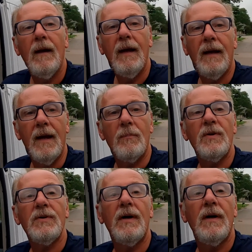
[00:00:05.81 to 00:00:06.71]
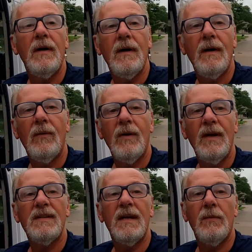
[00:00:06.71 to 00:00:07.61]
Hey campers, what do
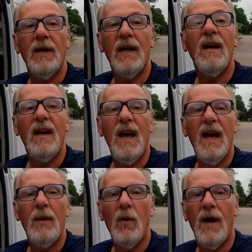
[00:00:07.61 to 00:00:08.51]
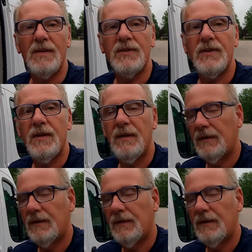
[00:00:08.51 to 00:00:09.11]
you say we head west?